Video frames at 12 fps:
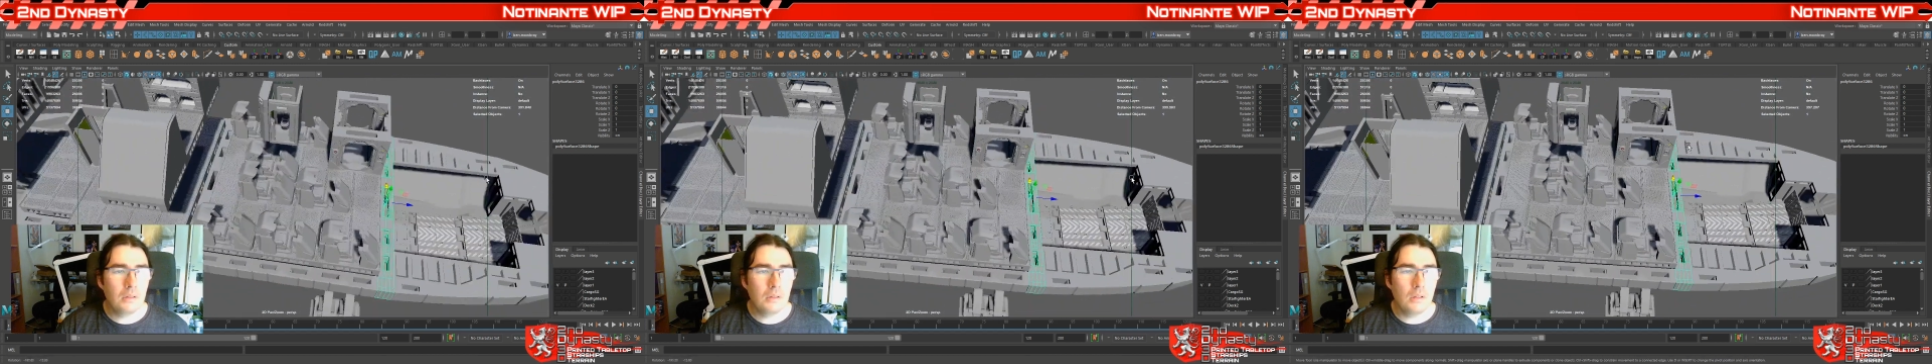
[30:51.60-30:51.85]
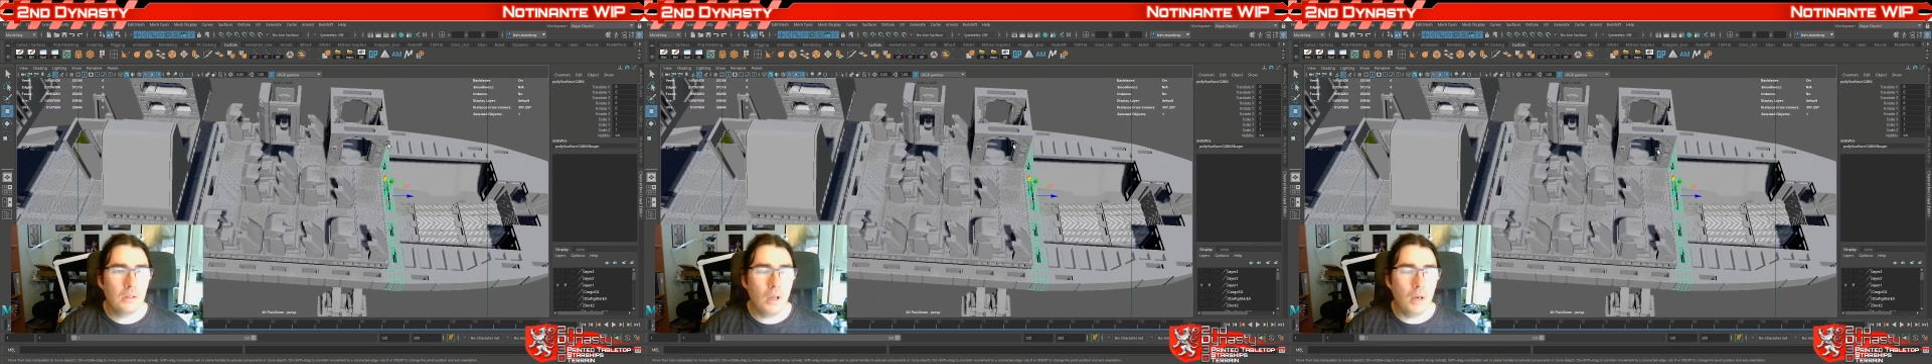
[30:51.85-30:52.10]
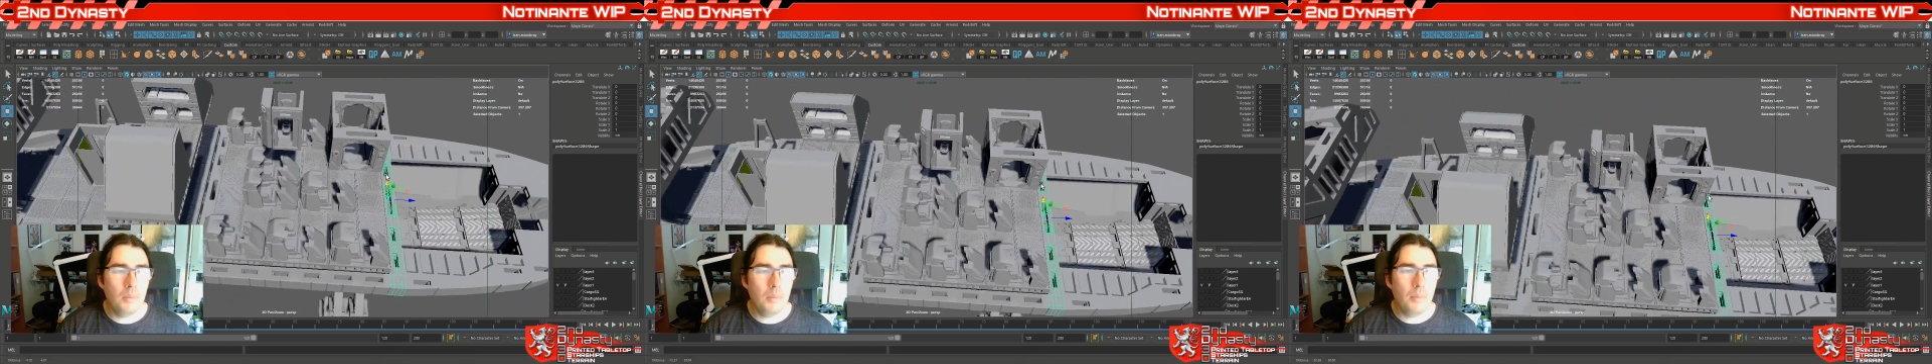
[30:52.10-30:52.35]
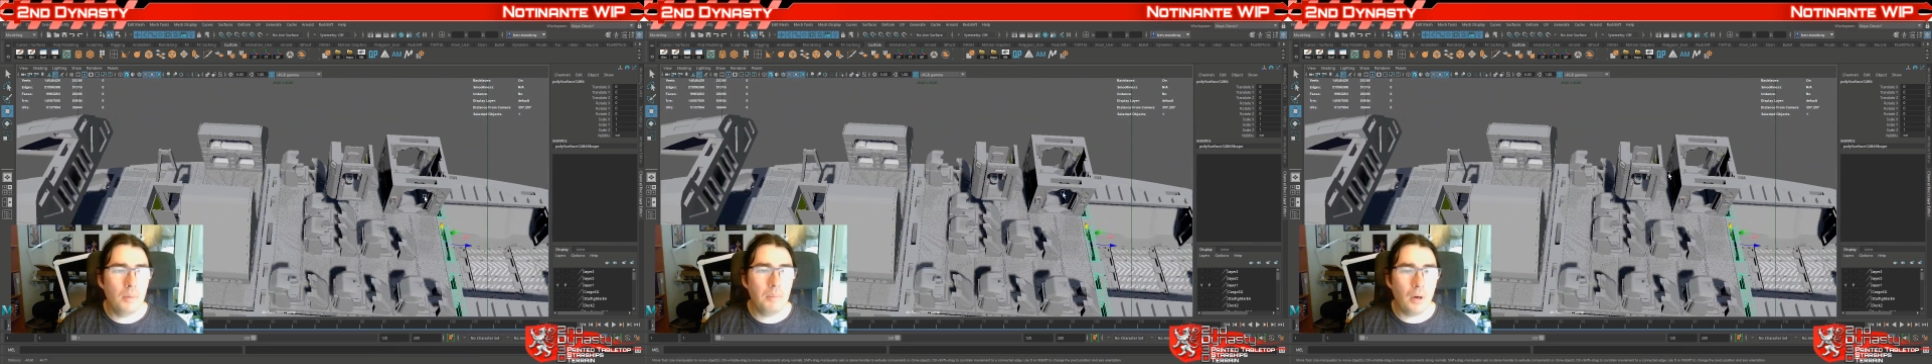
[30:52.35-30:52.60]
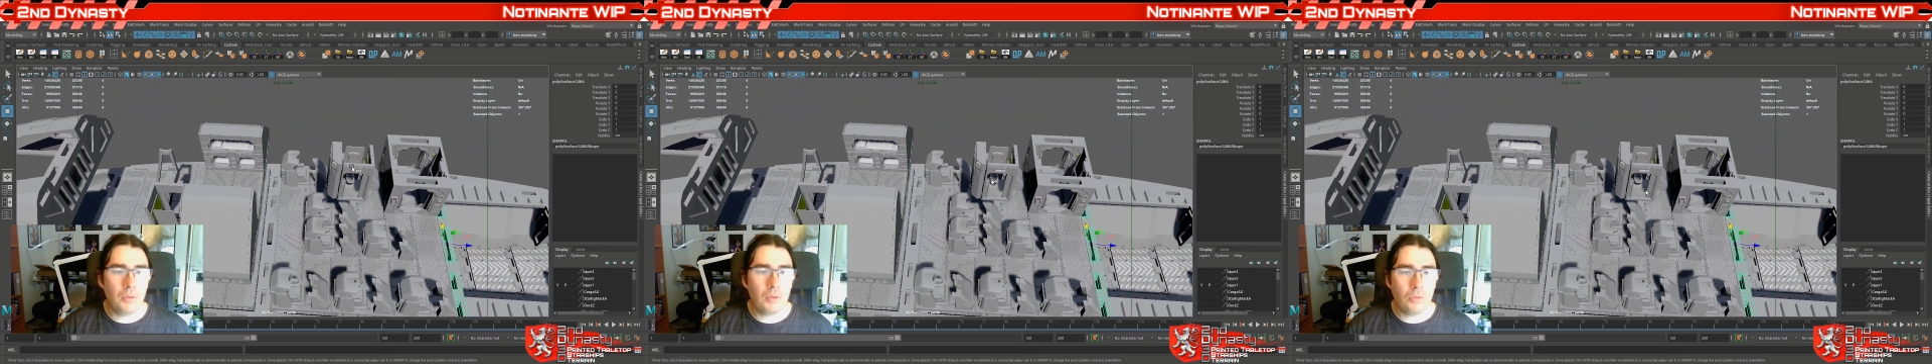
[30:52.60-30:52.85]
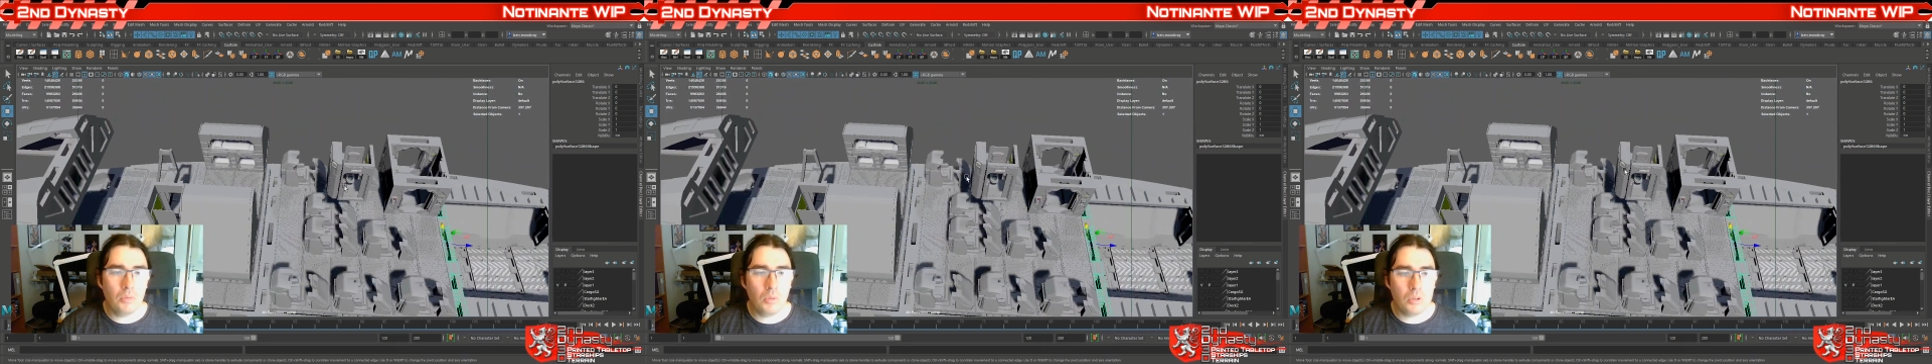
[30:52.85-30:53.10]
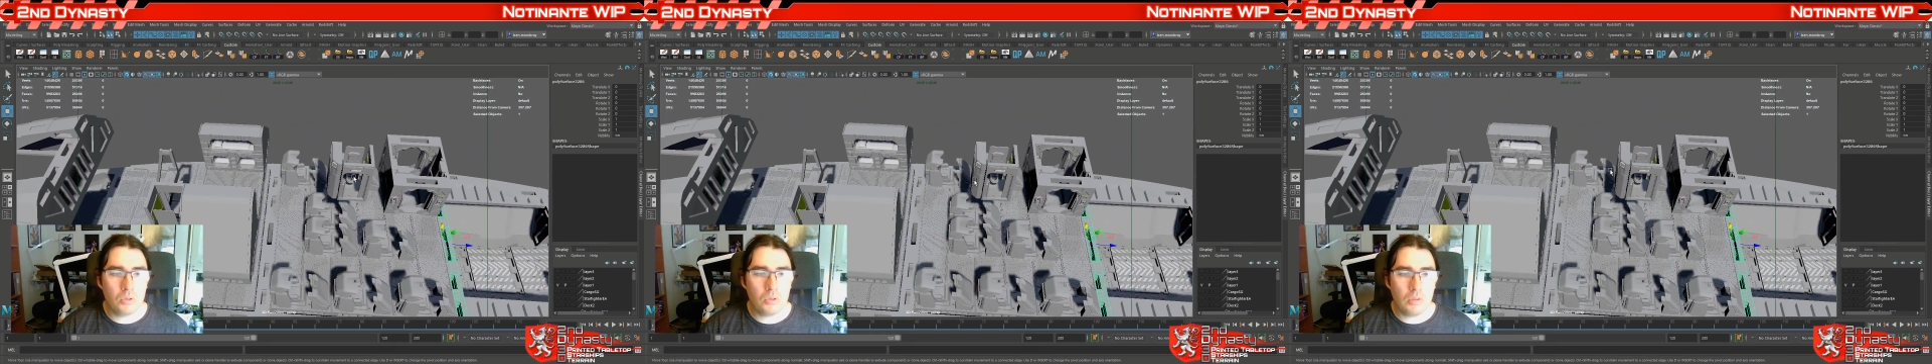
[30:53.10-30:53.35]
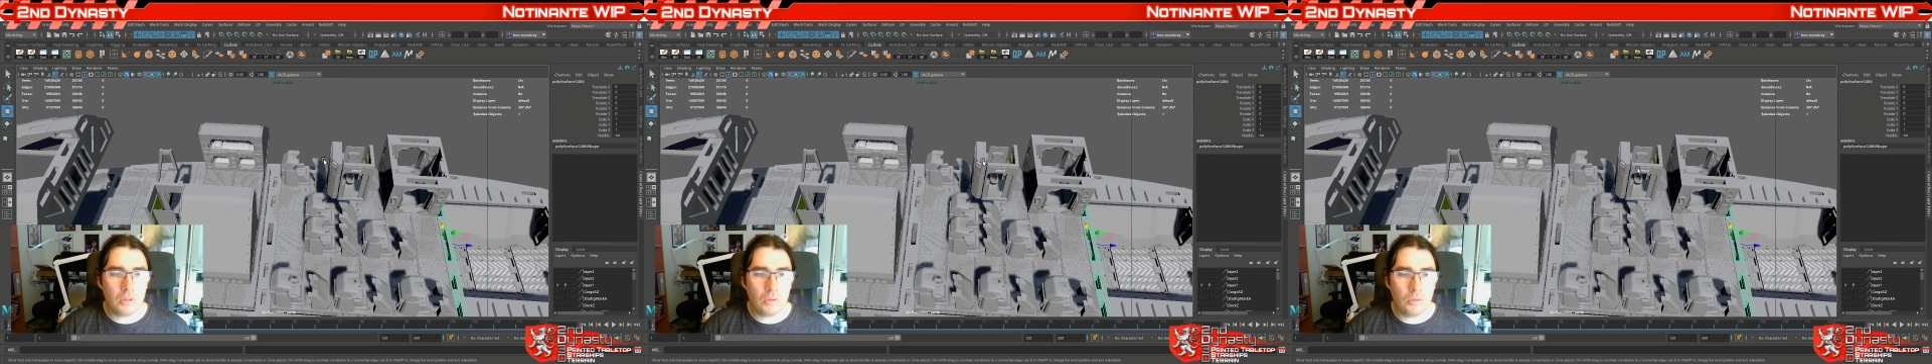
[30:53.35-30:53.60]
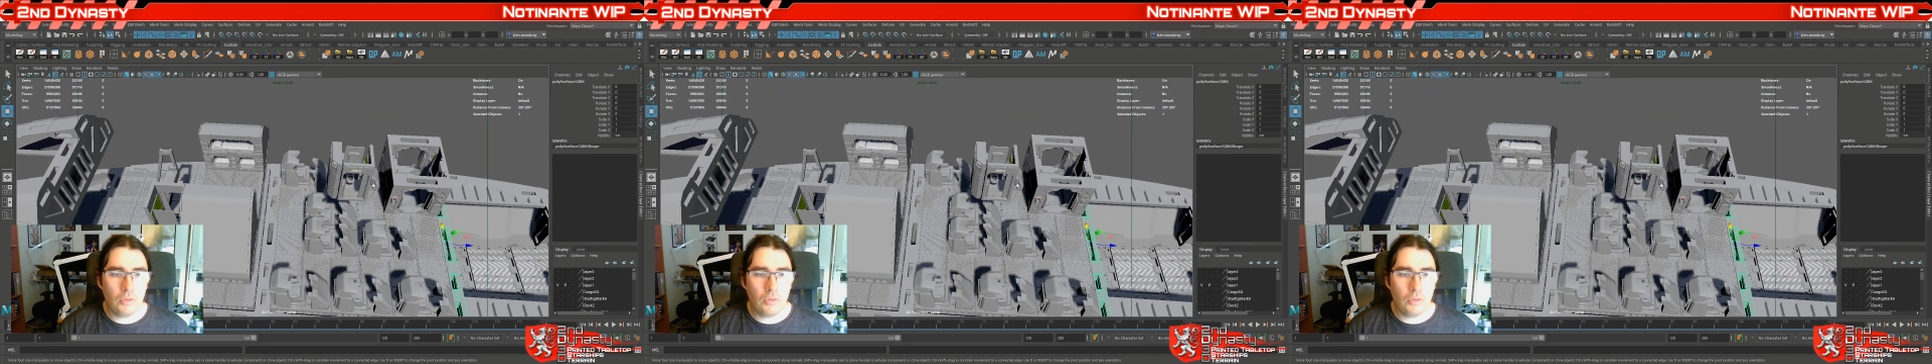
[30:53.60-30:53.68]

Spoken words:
a bathroom module that sort of